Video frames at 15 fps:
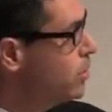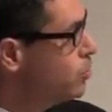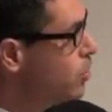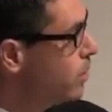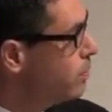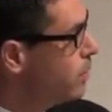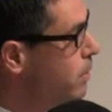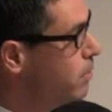in
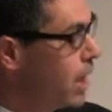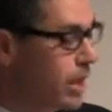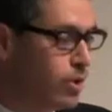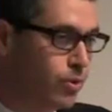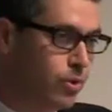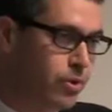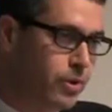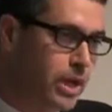drip and
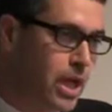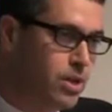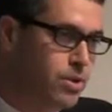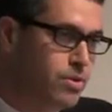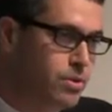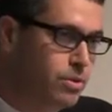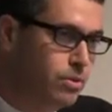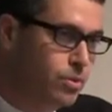micro
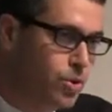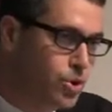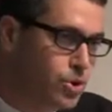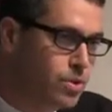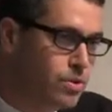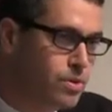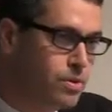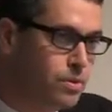irrigation
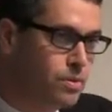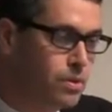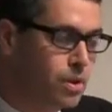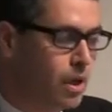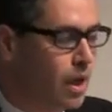solutions.